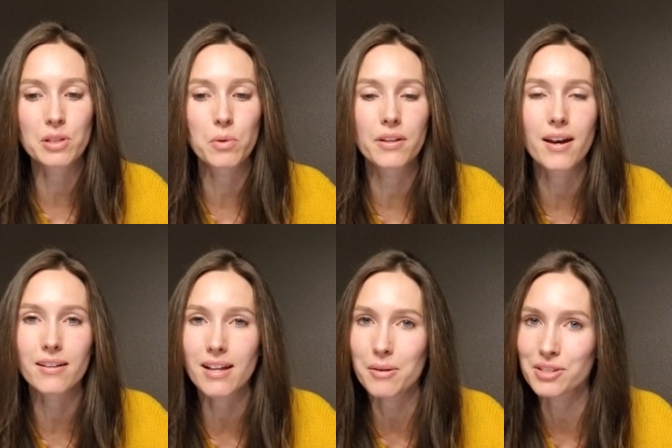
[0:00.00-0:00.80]
will not
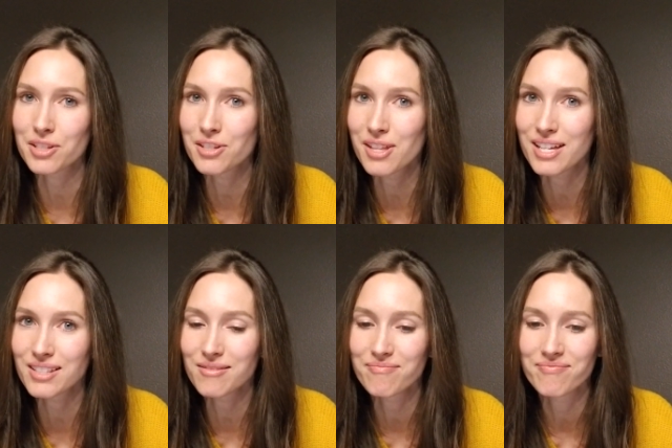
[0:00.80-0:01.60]
allow us to do
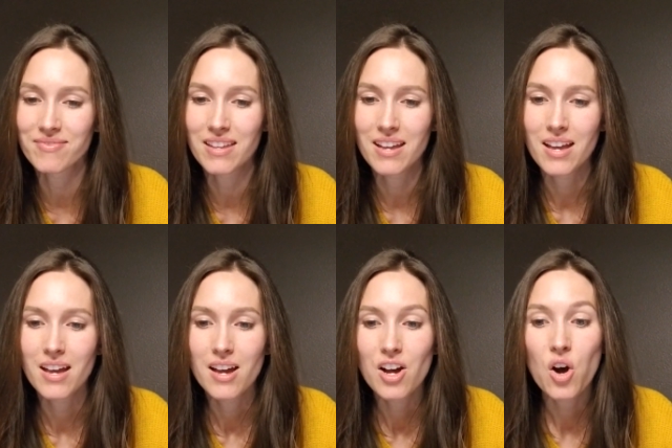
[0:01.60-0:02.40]
this.
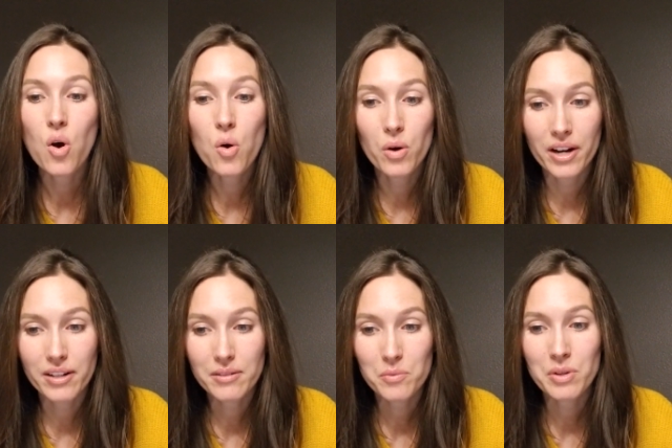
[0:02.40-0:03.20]

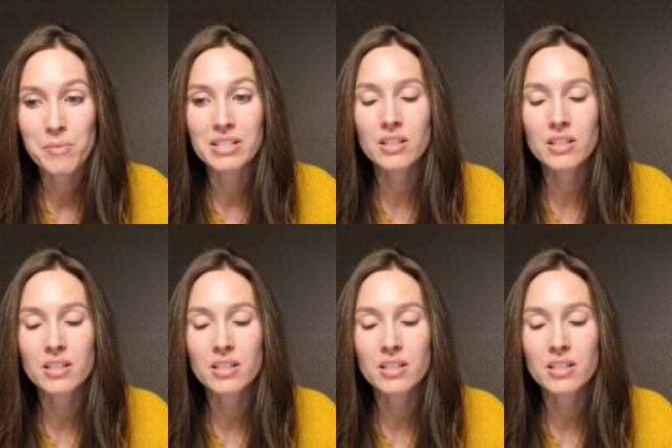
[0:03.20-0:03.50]
Or we must